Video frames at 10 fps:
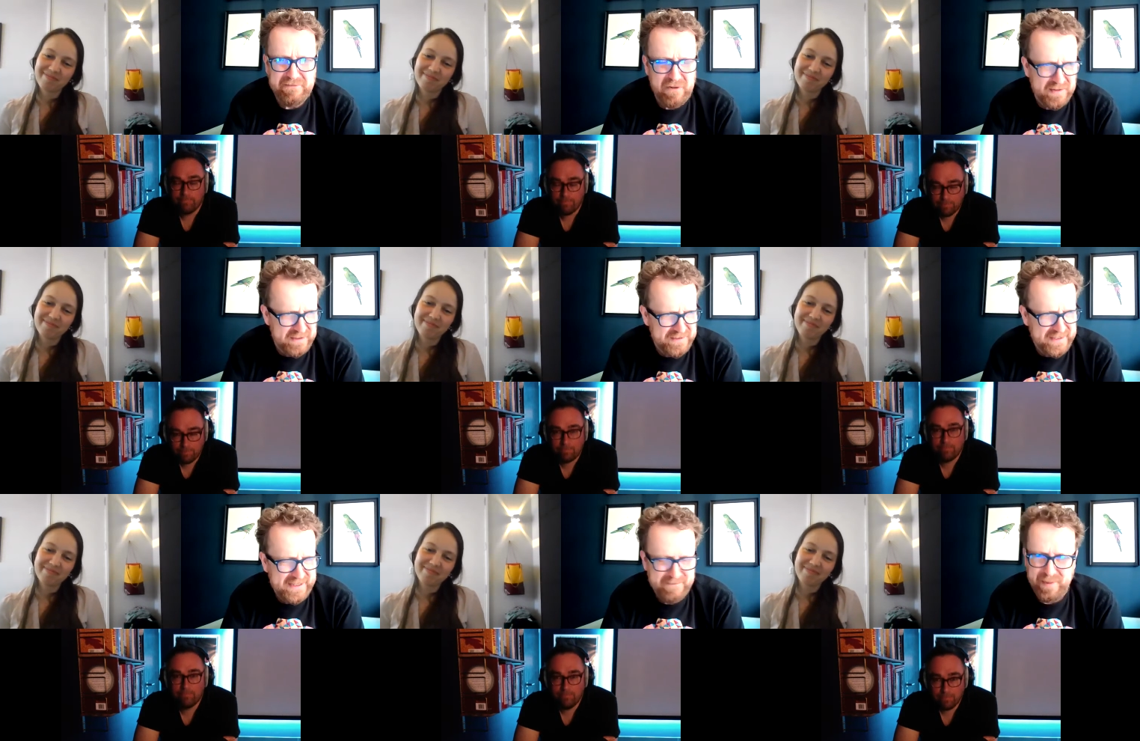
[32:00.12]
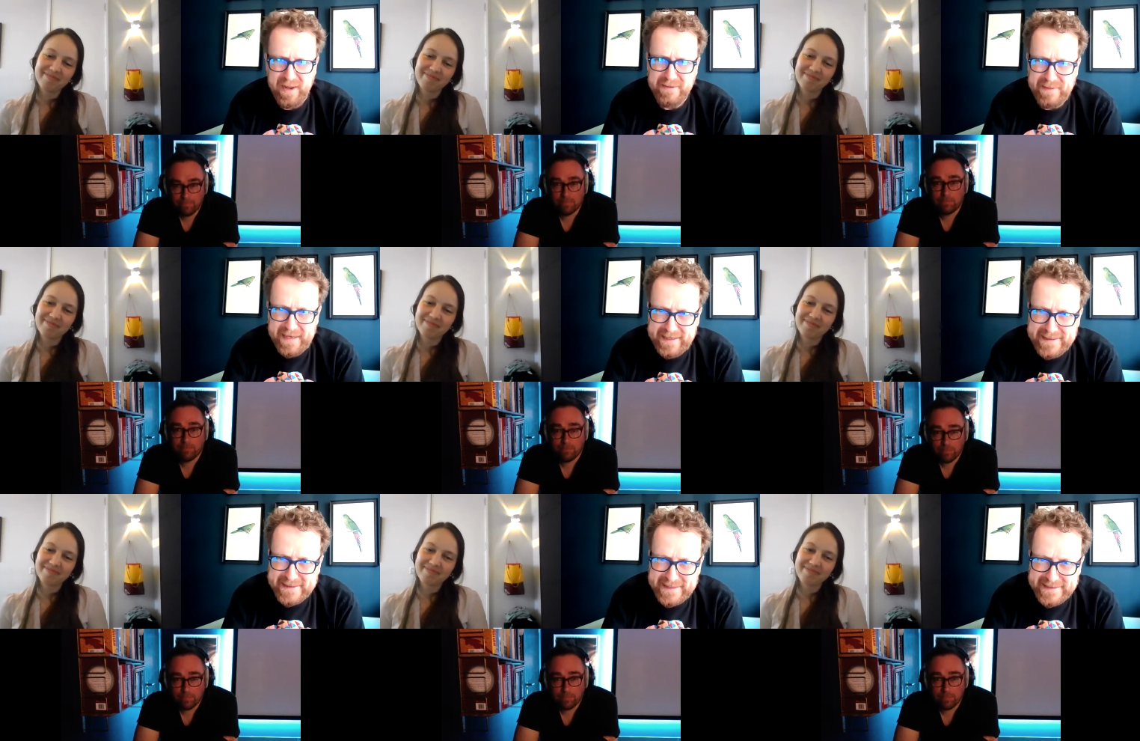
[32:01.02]
Speaker 1: year old, I was thinking, blimey,
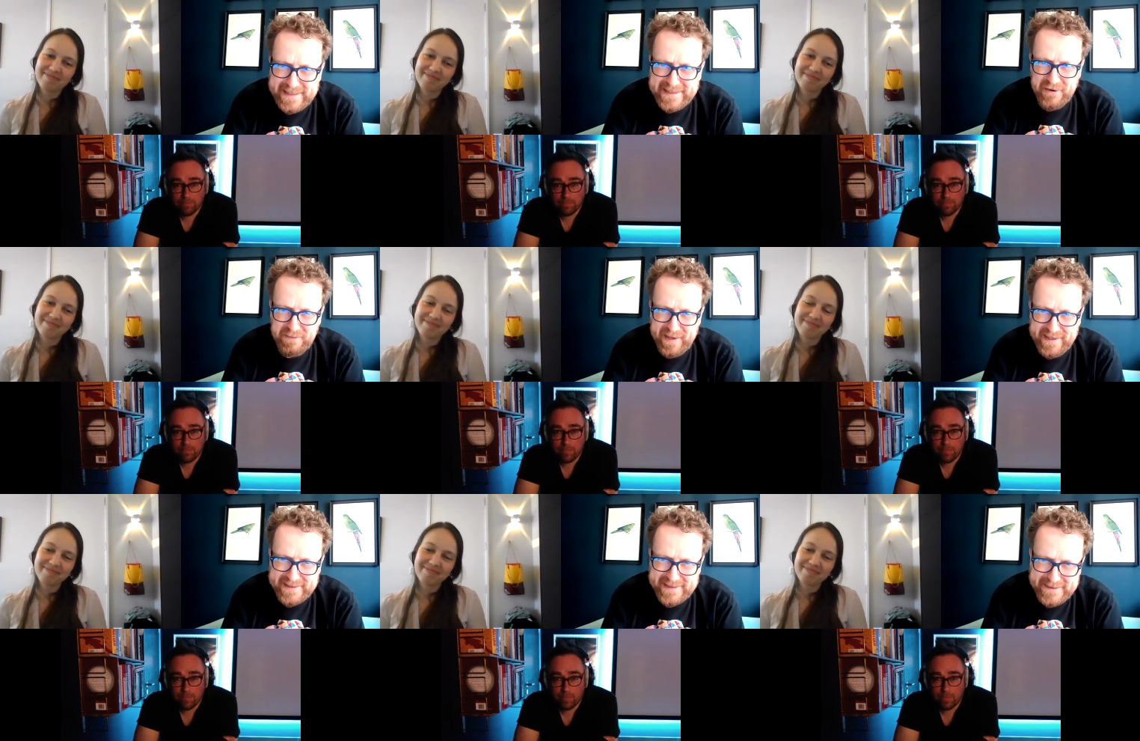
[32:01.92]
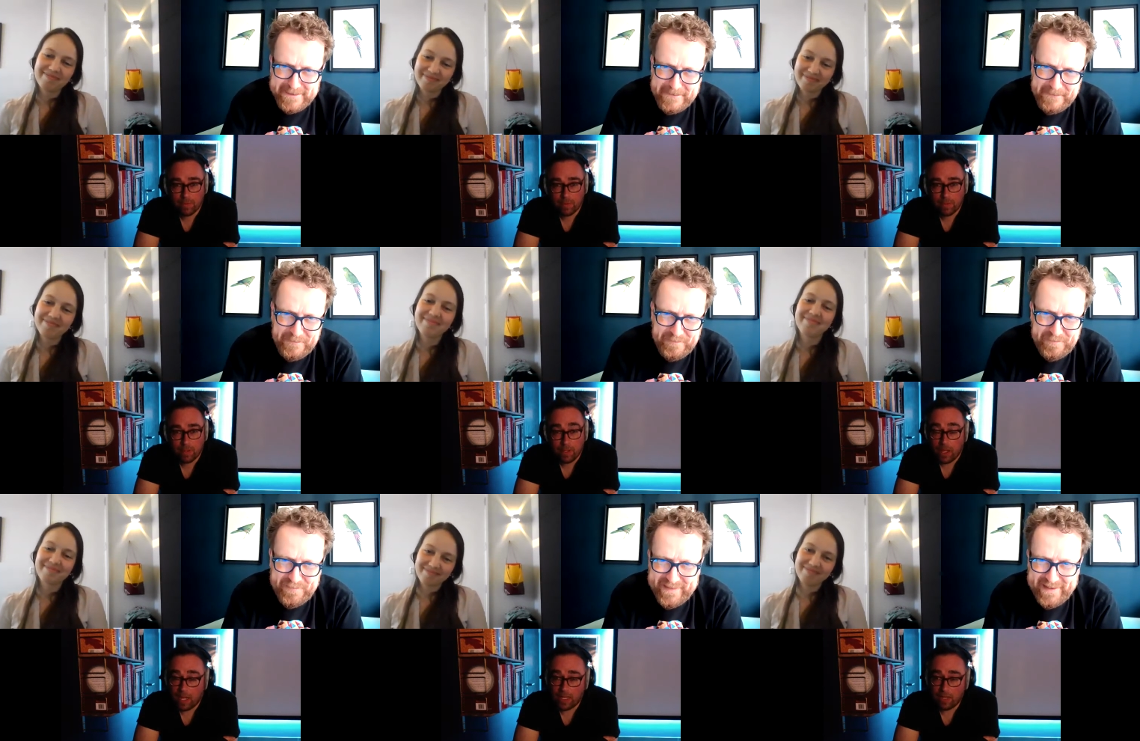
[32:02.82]
he's, he's he's going places.
Speaker 2: I
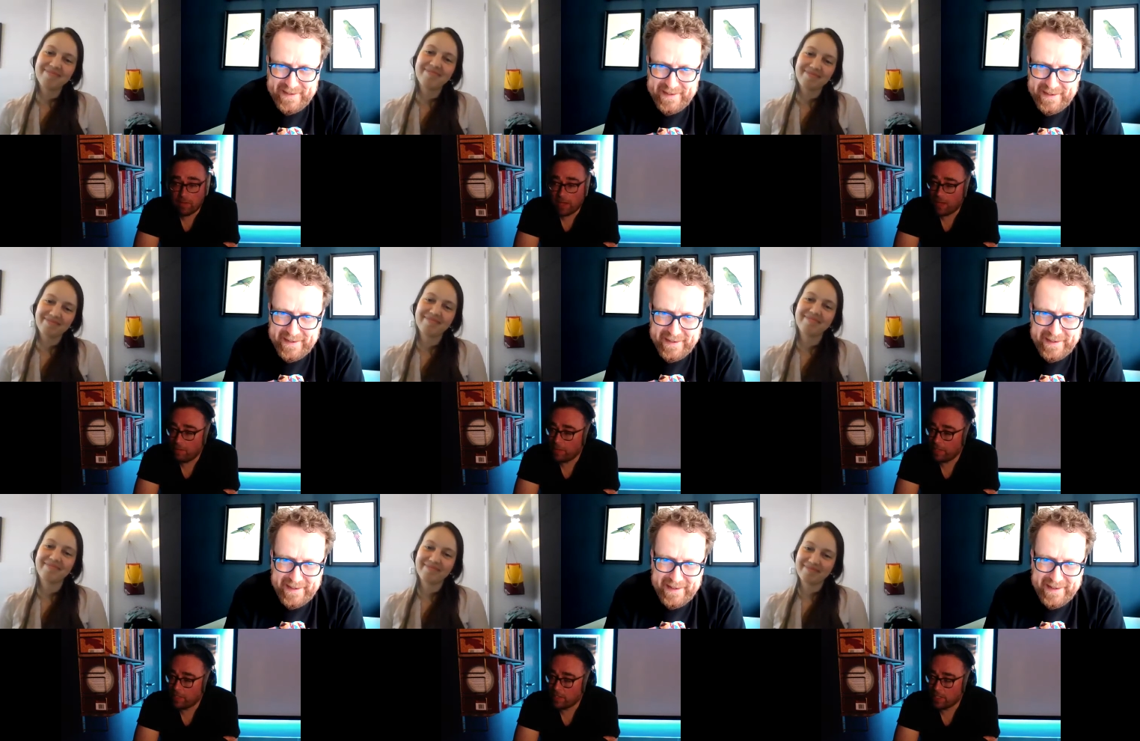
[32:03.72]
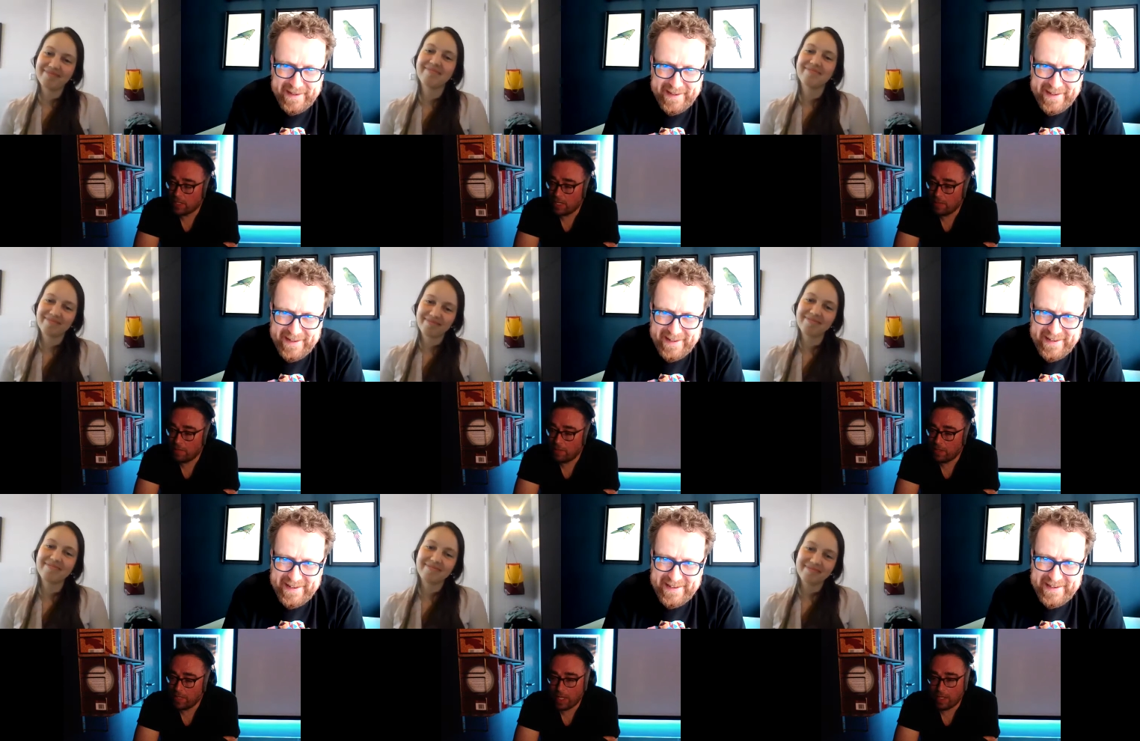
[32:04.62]
love that because um,
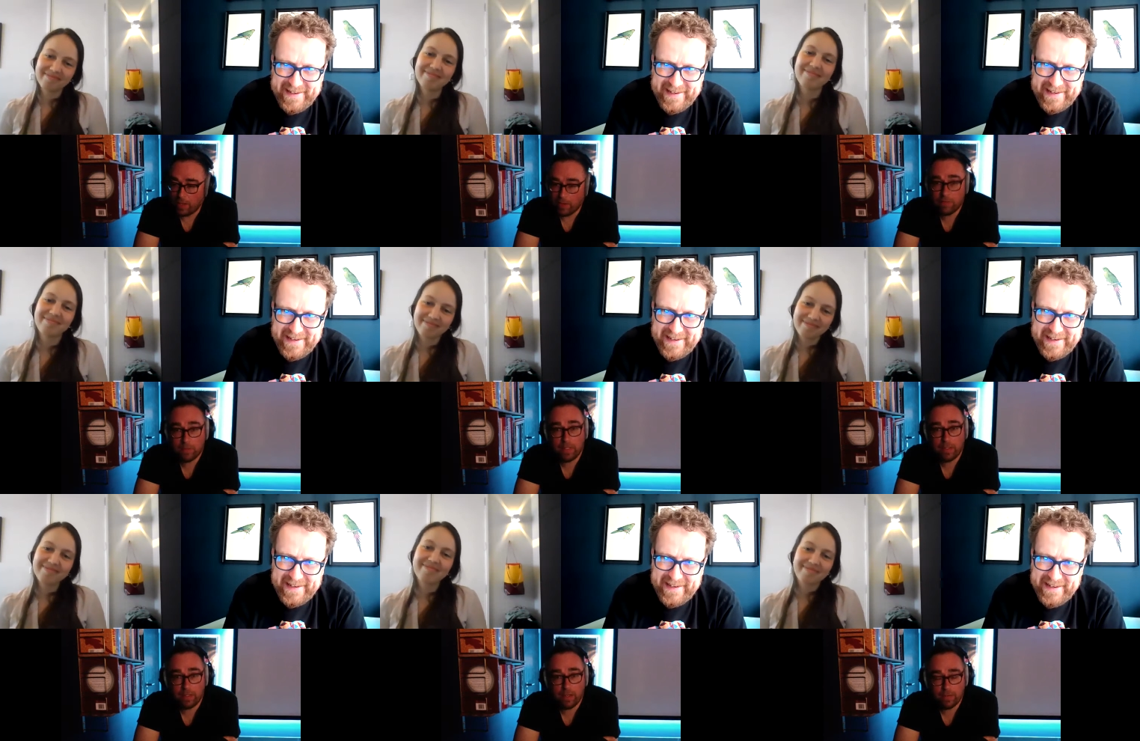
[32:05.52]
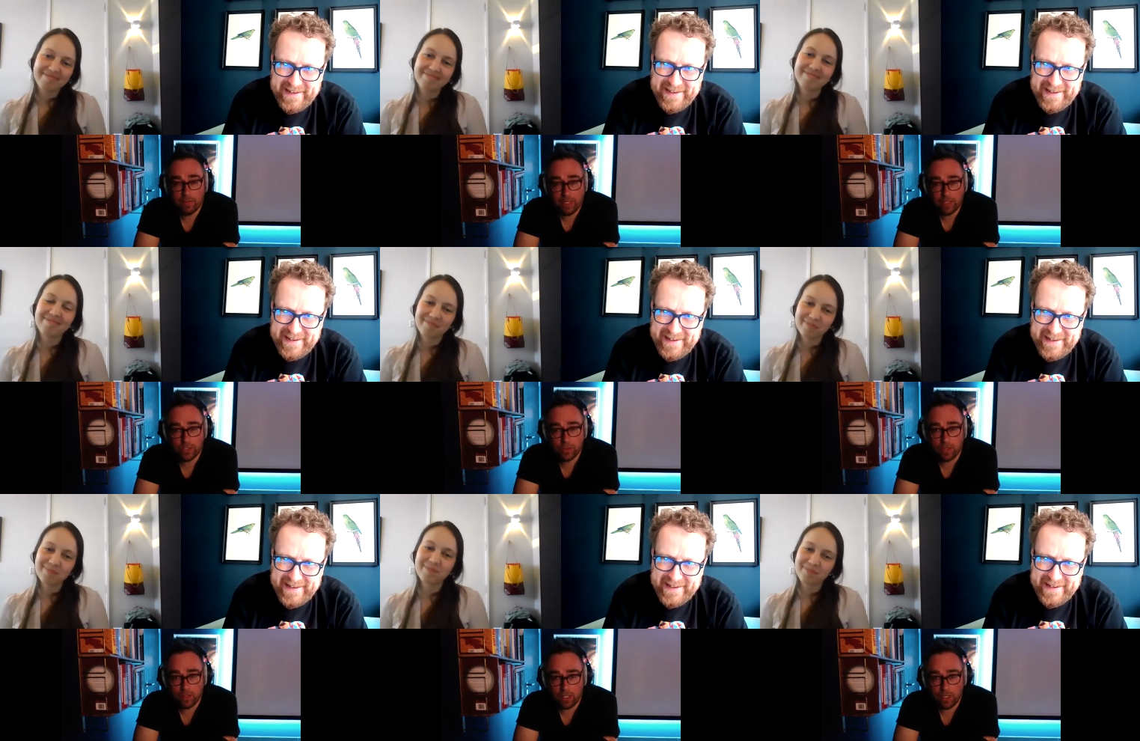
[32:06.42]
yeah, you have to be you have to make sure that the
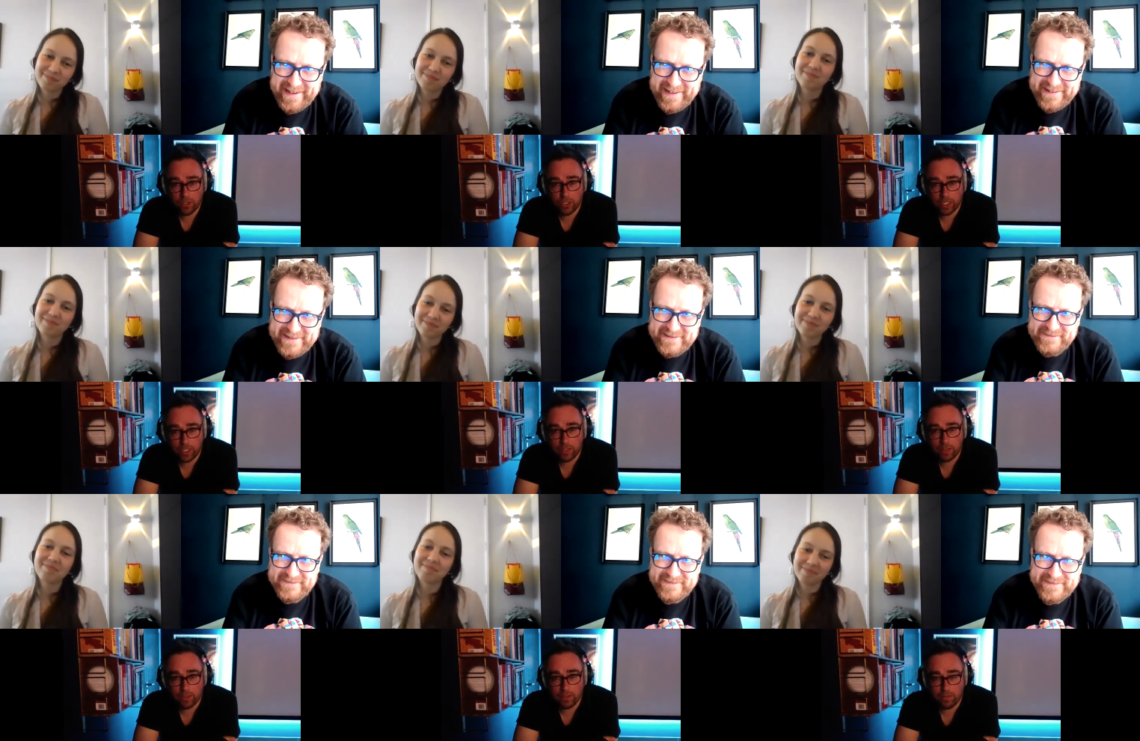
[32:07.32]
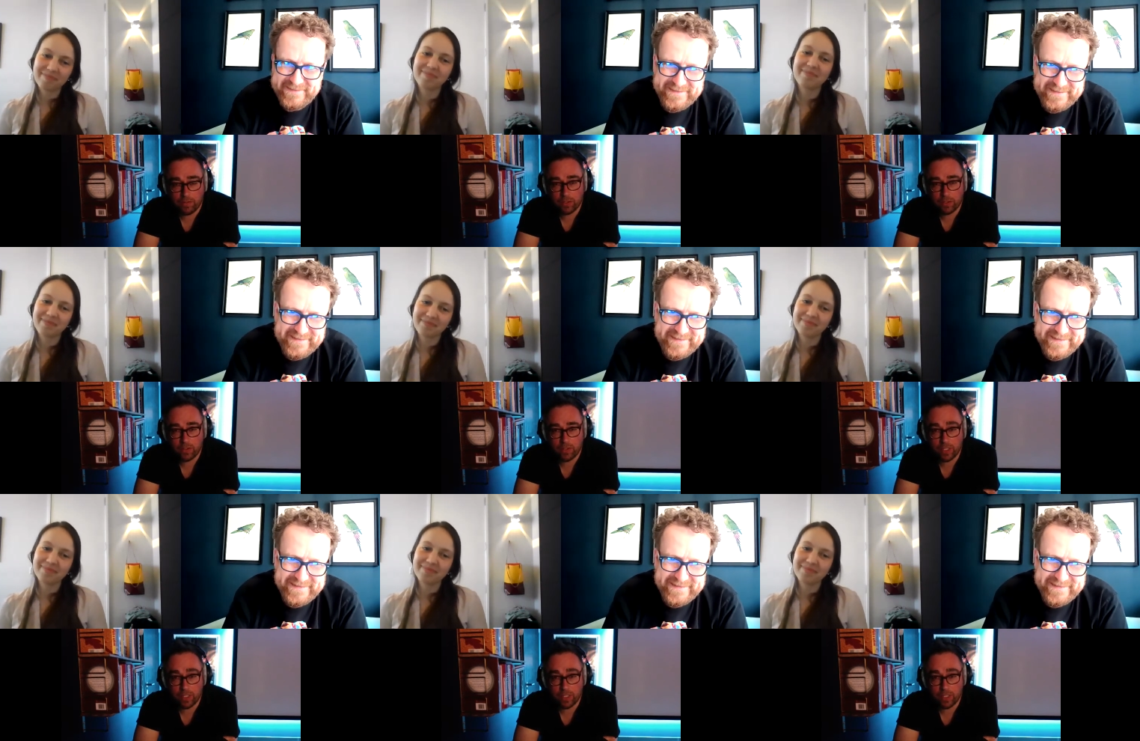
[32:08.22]
logic of your story is